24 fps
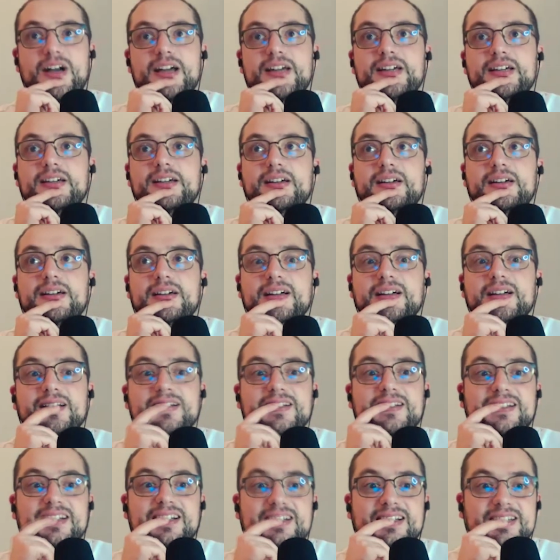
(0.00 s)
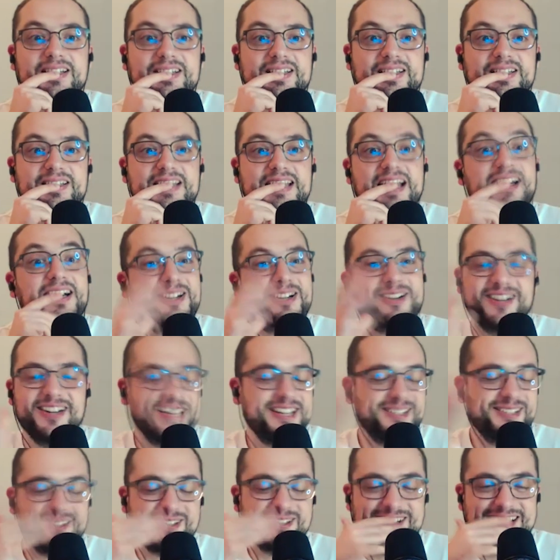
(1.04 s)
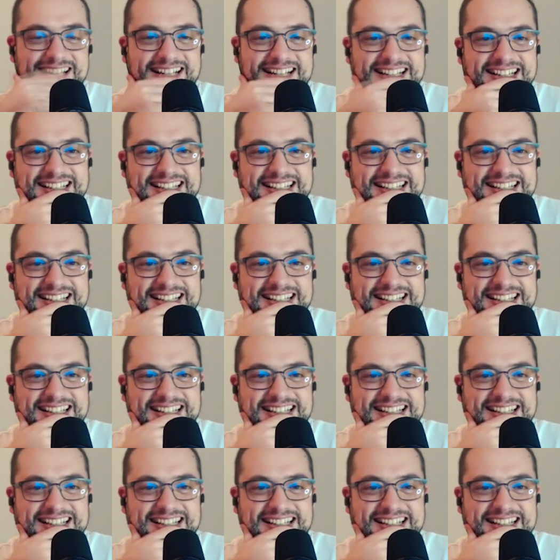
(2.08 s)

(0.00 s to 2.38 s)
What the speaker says: like, yeah, go ahead. Sorry.